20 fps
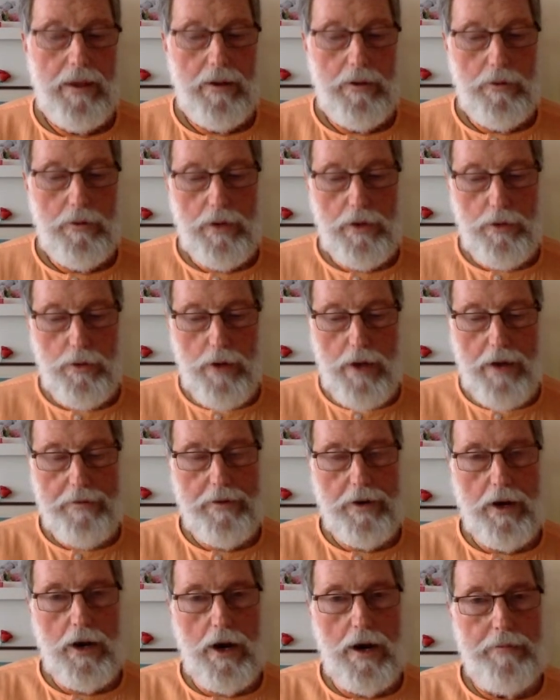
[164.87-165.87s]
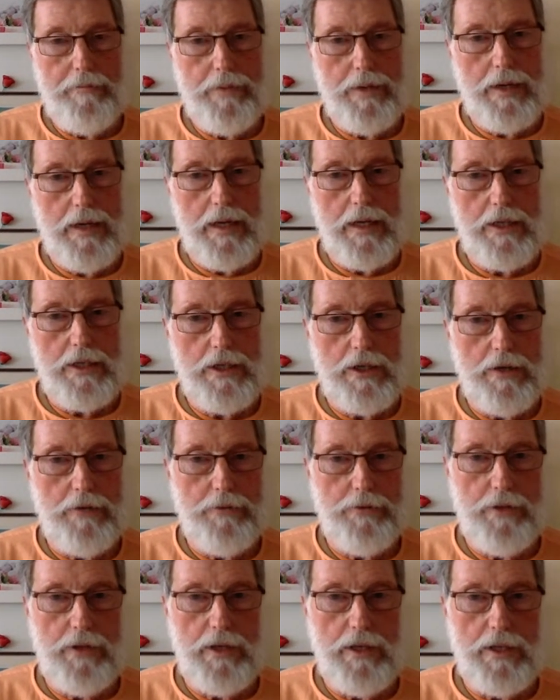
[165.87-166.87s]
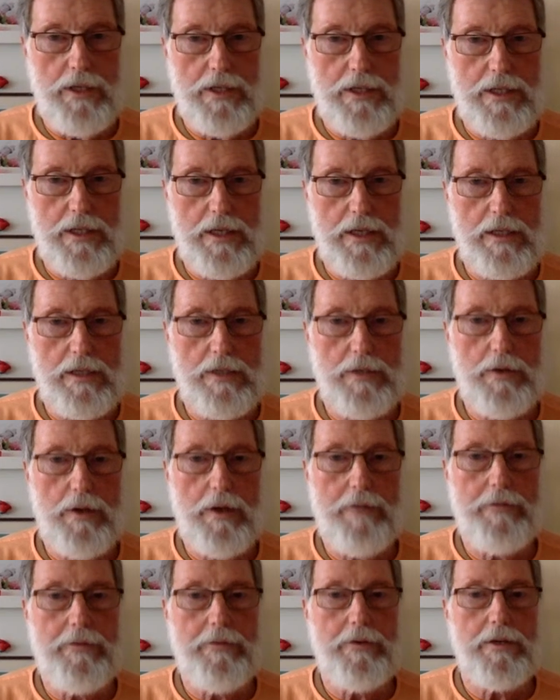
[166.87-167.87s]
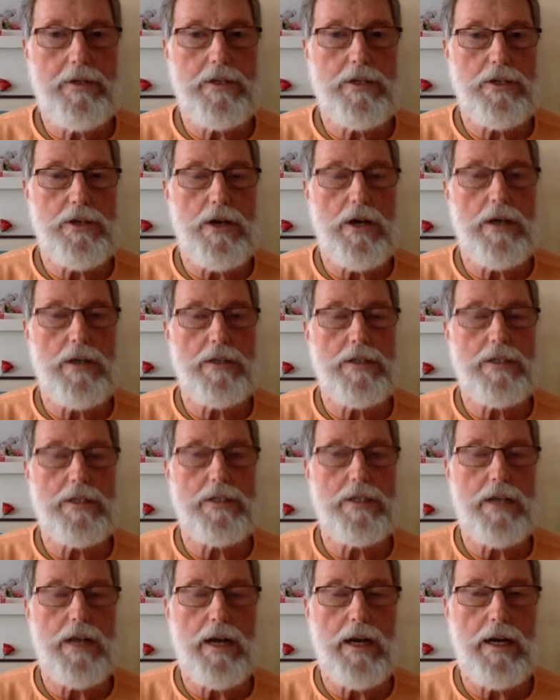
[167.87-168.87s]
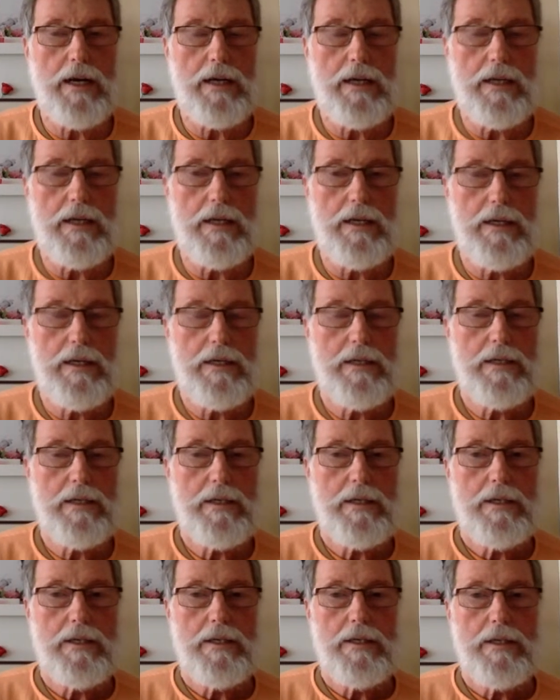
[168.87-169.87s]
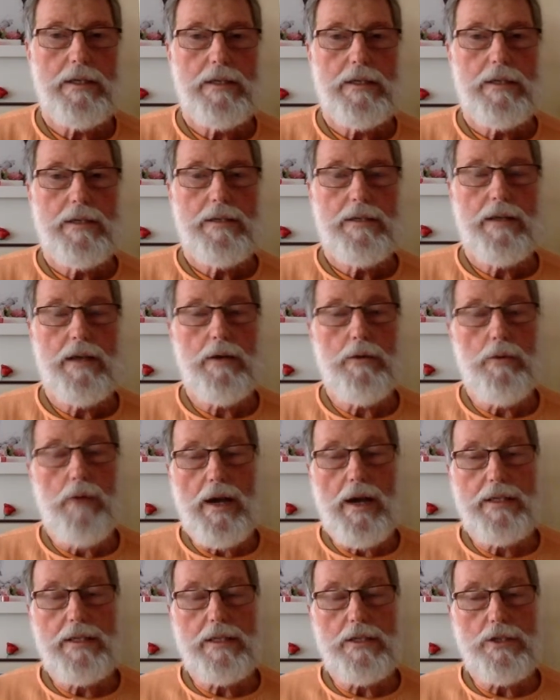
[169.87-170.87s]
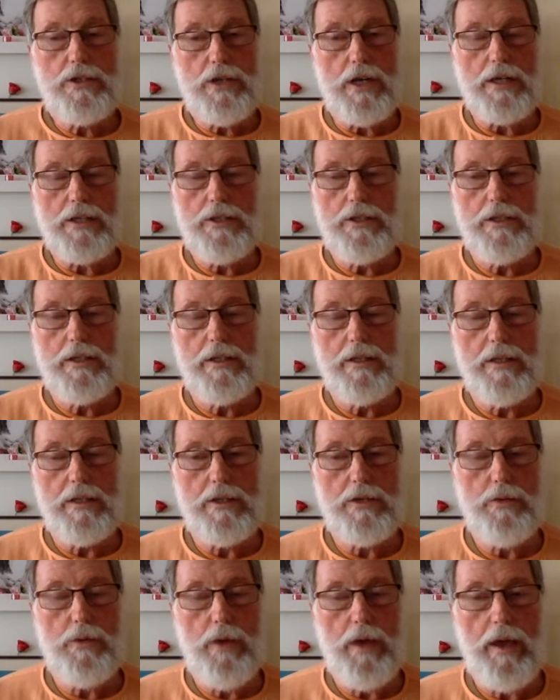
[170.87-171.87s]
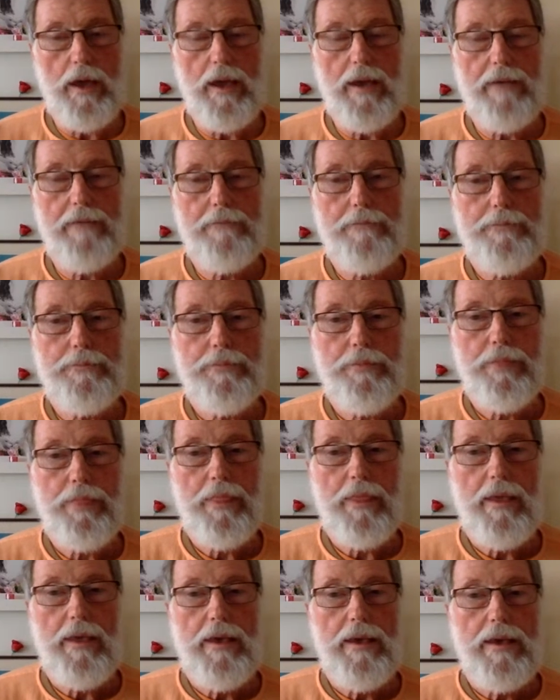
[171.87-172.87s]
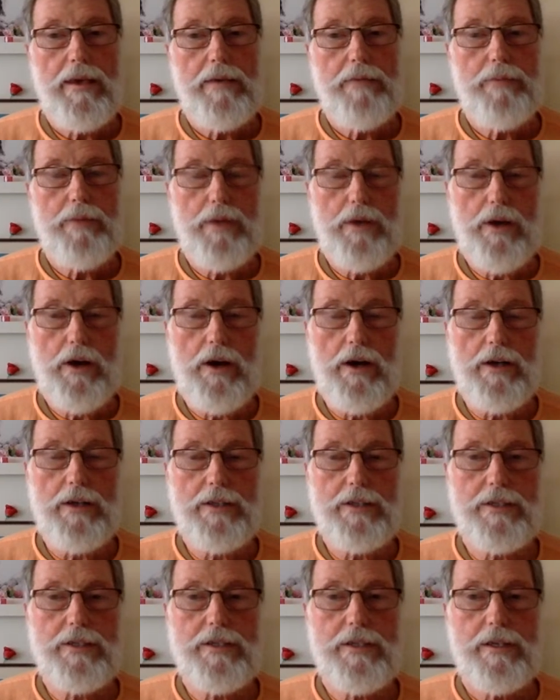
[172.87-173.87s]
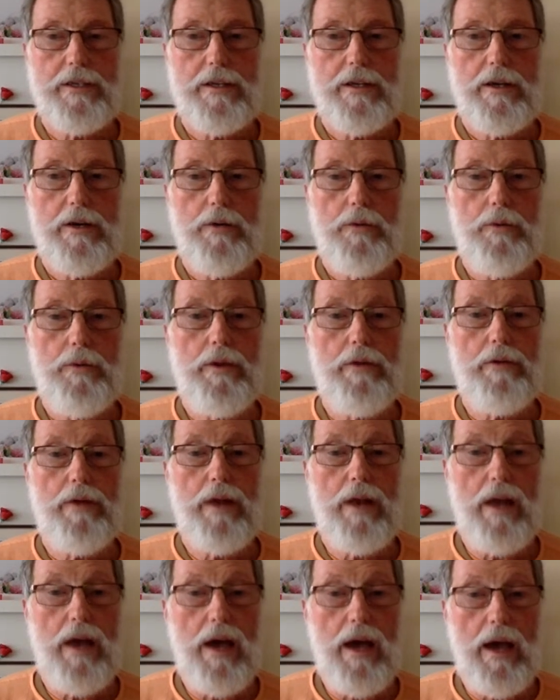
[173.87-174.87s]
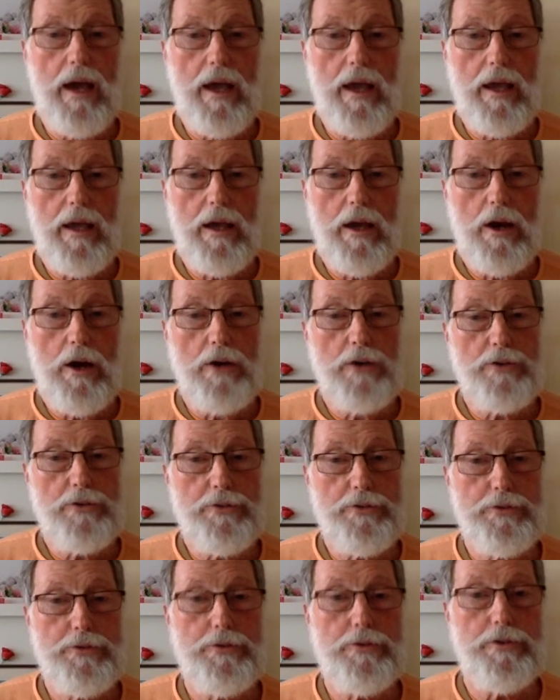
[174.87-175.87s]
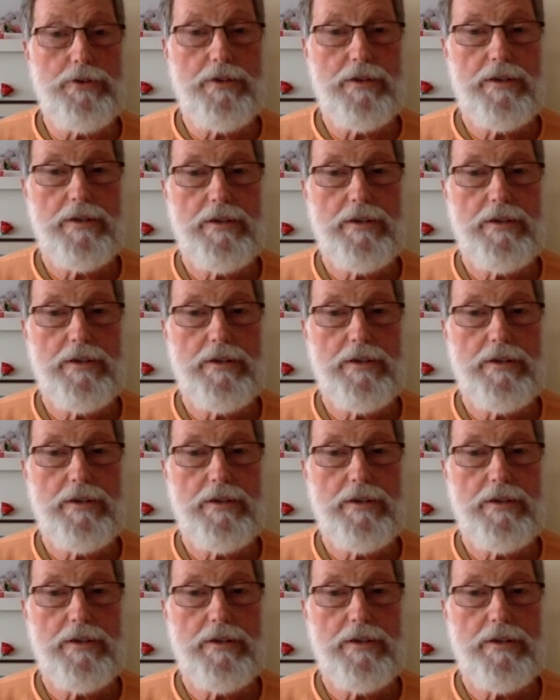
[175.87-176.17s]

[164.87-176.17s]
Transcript: When you have a combination of these things, you have a very strong society. Now, why is it structured in this way? Because we rely on food.